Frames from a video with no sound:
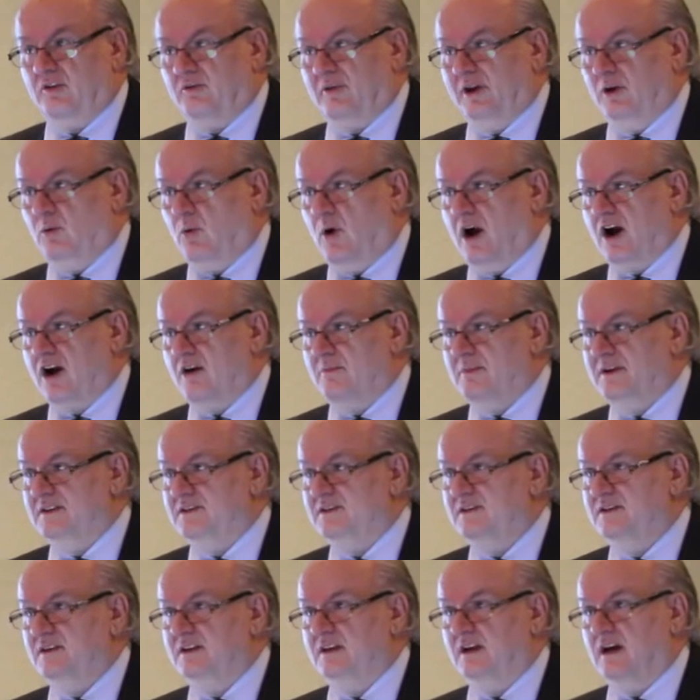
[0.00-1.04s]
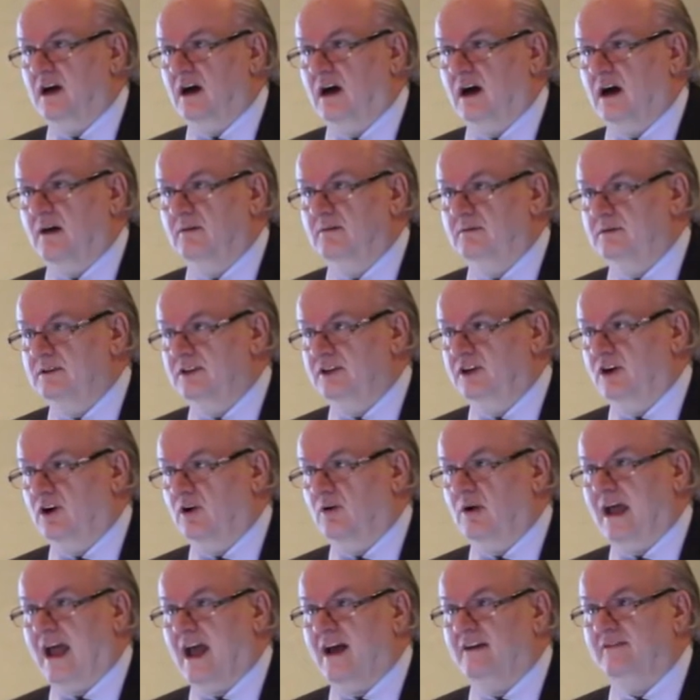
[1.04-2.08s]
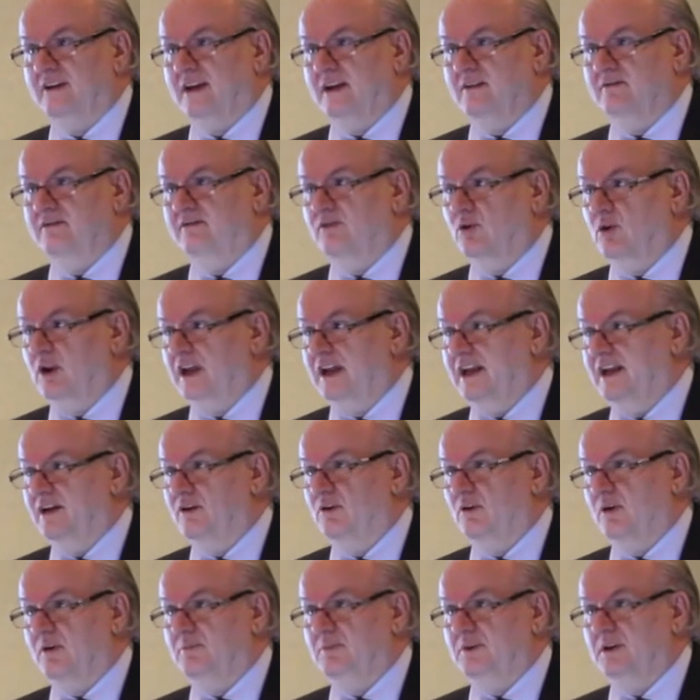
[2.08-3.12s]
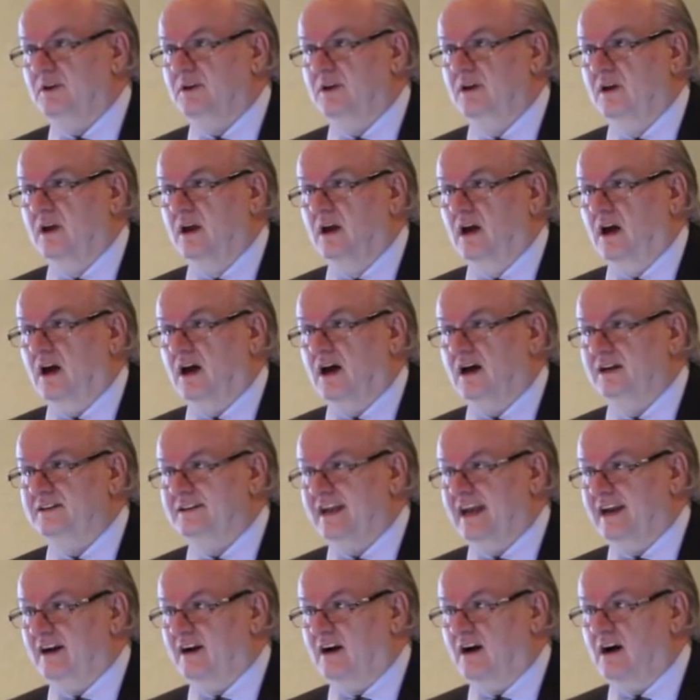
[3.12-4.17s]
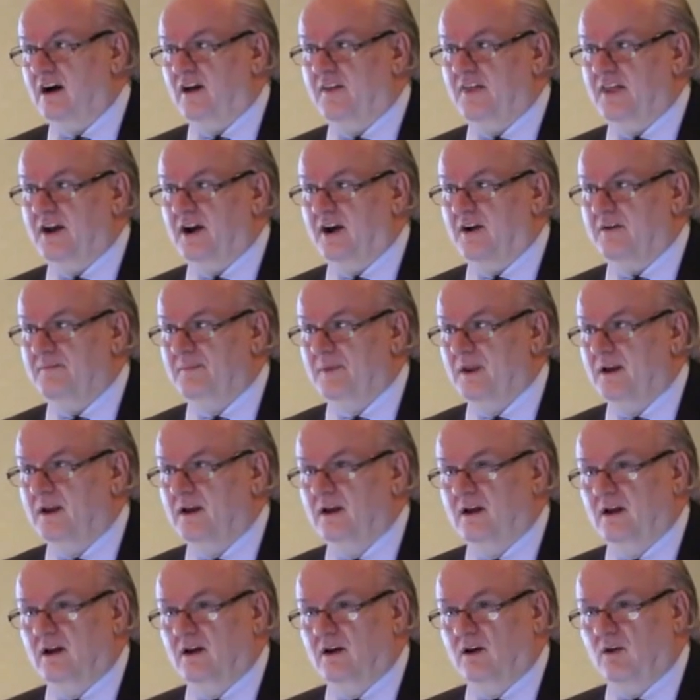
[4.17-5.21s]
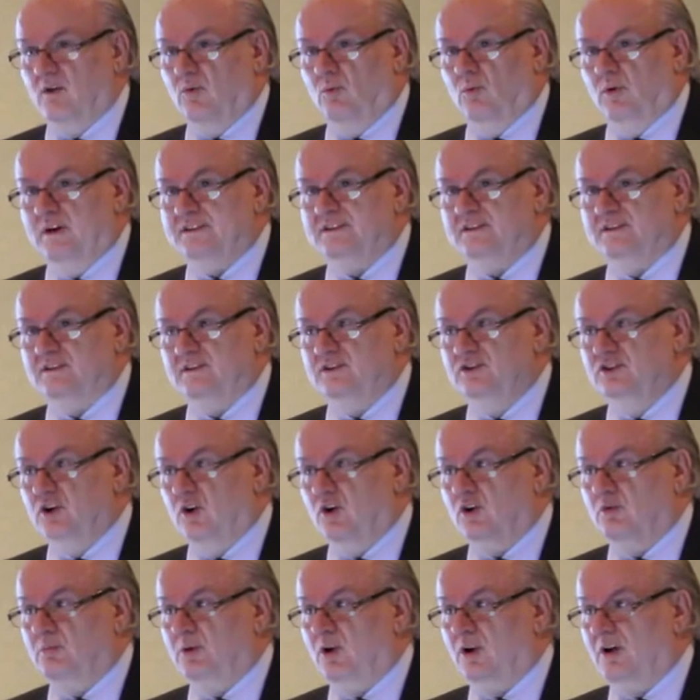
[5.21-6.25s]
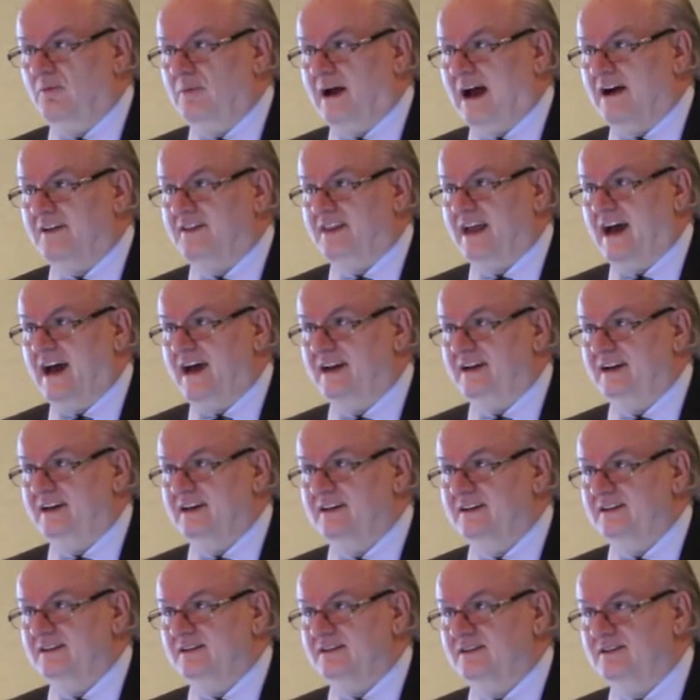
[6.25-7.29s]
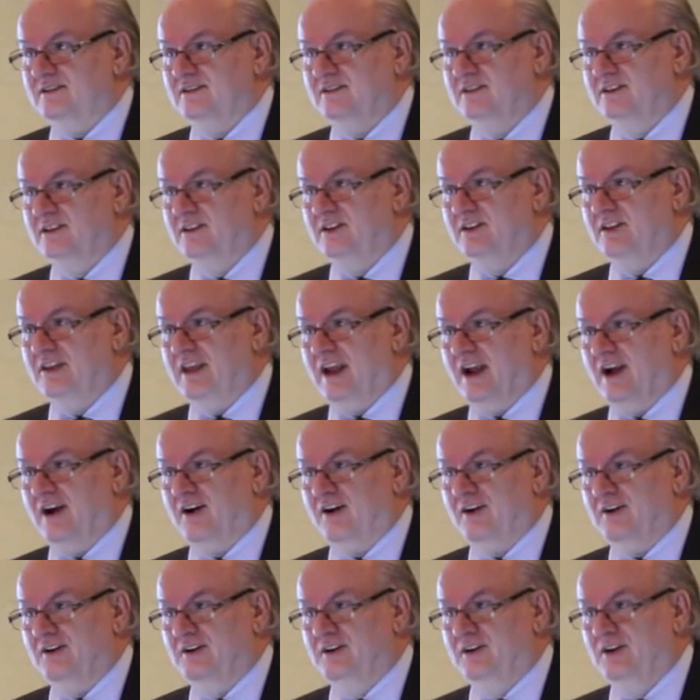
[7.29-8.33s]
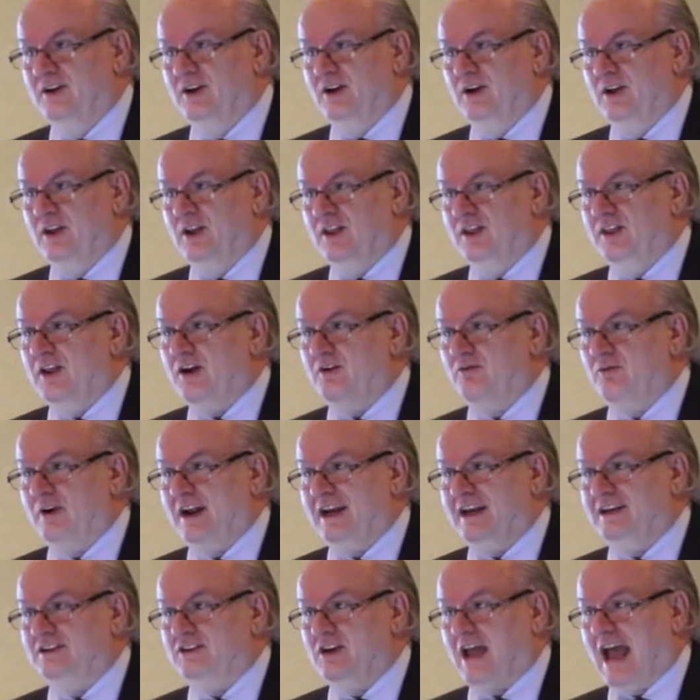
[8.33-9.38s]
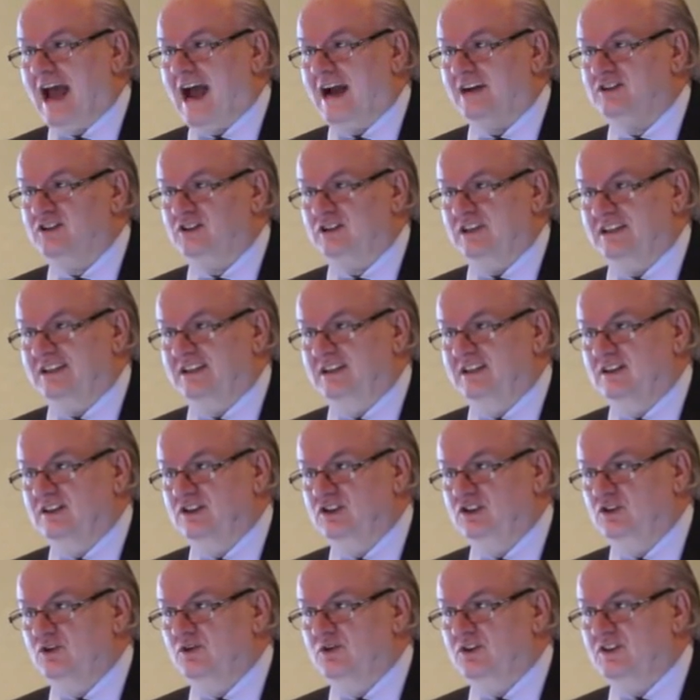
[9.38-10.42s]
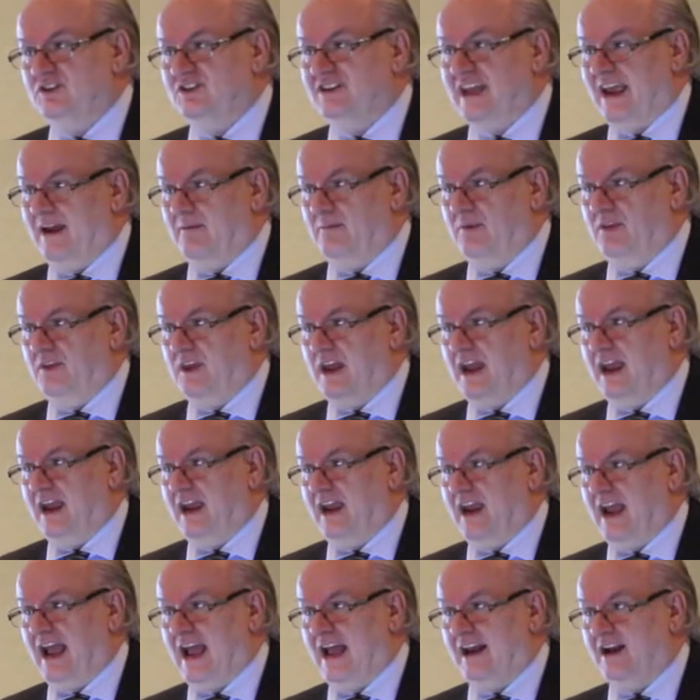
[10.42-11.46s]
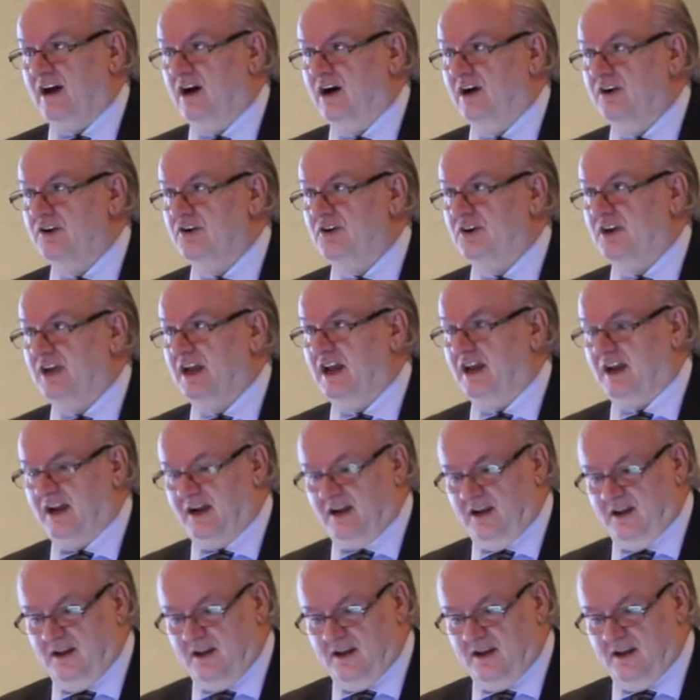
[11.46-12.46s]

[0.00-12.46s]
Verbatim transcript: the requirements, you know, having fully encrypted data on there. What's notable about that is they're ready to actually do the same thing at 100 gig.